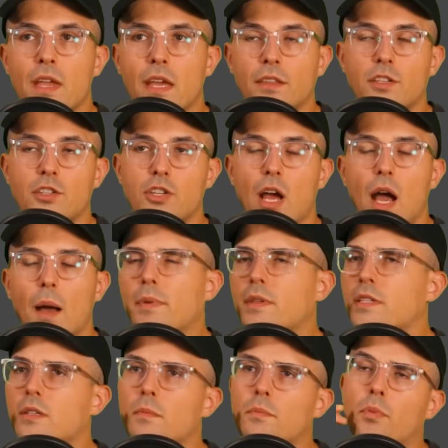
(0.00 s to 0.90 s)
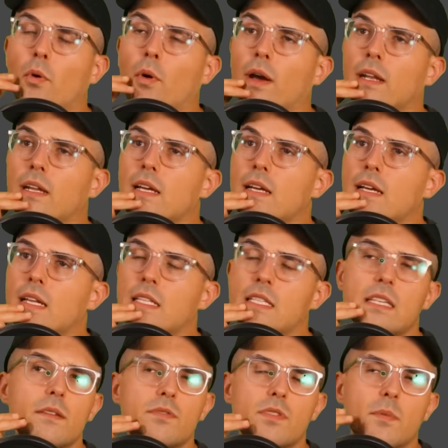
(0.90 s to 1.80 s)
in the shop at some point and
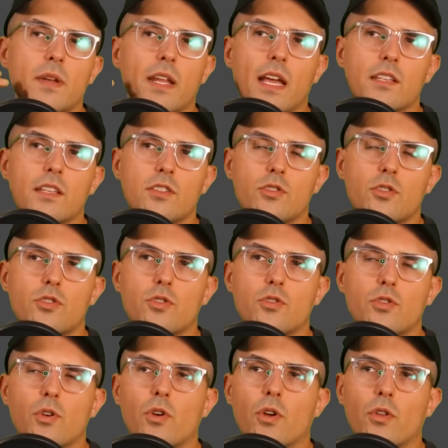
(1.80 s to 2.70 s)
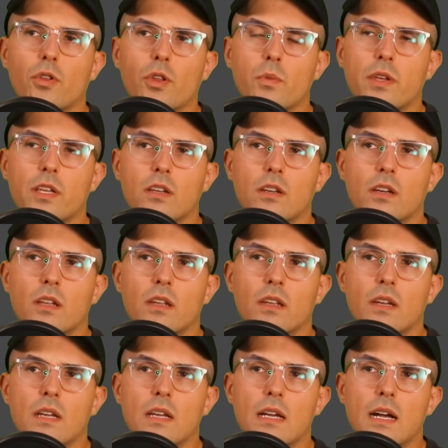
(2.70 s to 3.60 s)
see if somebody has a Dorsoduro that we
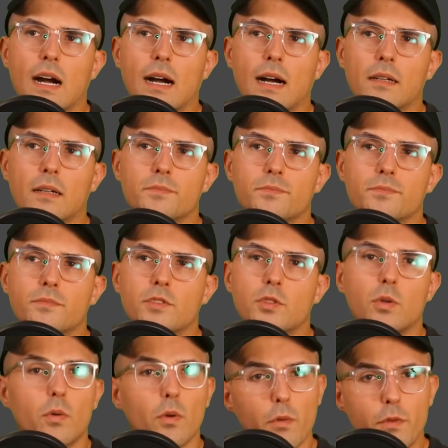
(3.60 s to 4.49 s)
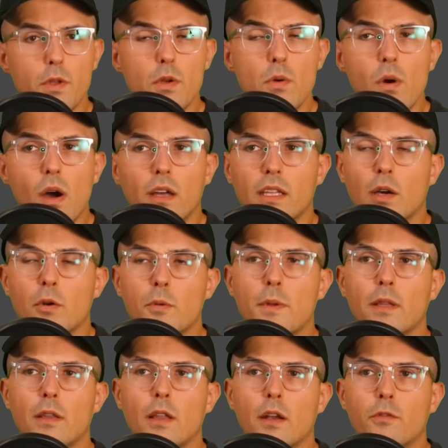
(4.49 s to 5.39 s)
could do a review on. That would
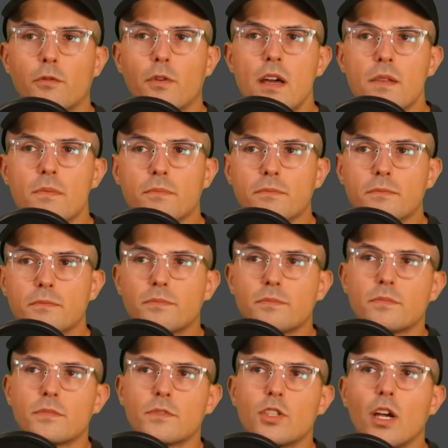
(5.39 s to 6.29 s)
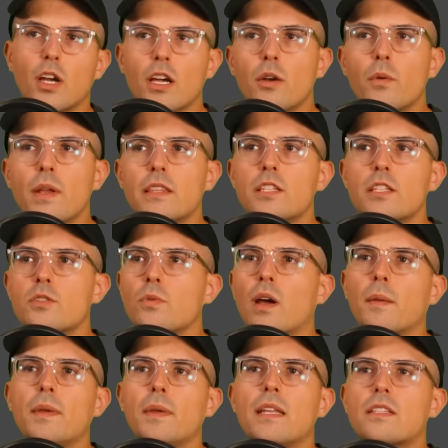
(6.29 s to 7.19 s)
be a lot of fun. So I'm going to rate this
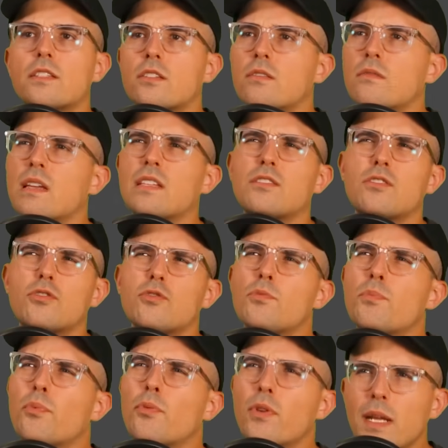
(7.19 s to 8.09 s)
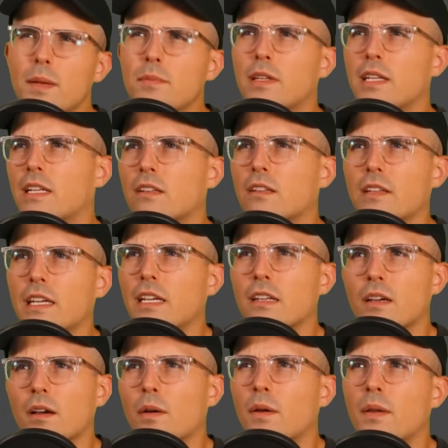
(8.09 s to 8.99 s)
one. I mean, it's supremely
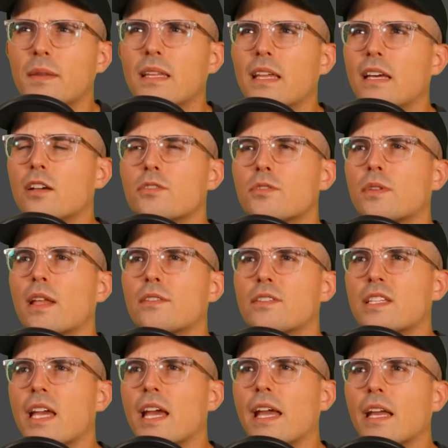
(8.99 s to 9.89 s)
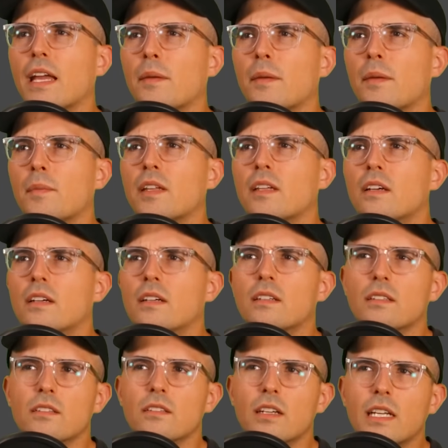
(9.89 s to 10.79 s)
clean, and that goes without saying. I mean,
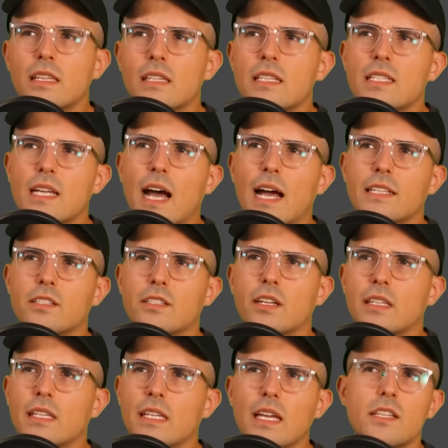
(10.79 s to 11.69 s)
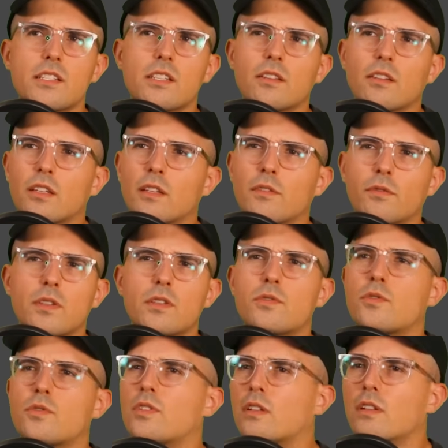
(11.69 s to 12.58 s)
look at the sides, look at the engine, look at
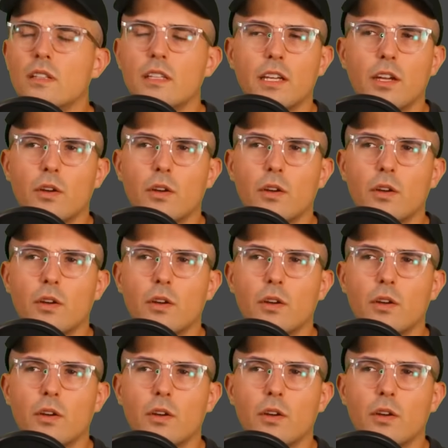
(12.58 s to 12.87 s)
this was clearly